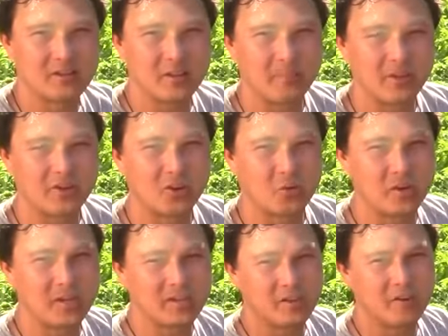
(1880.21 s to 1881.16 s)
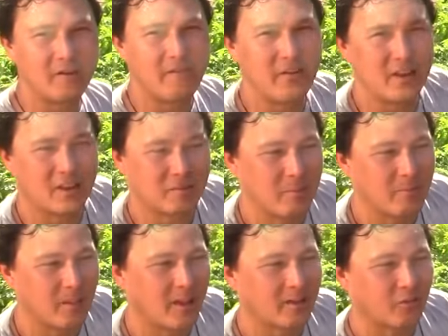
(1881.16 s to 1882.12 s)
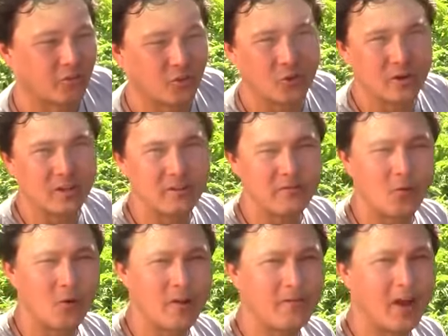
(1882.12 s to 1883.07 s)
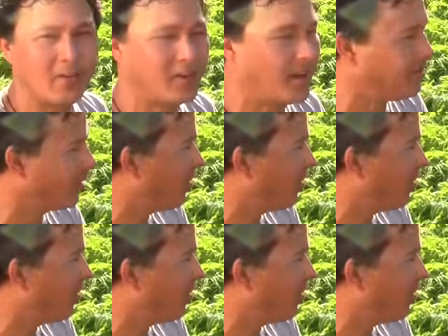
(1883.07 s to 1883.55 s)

something degrees here in Phoenix, maybe like 30, 45 days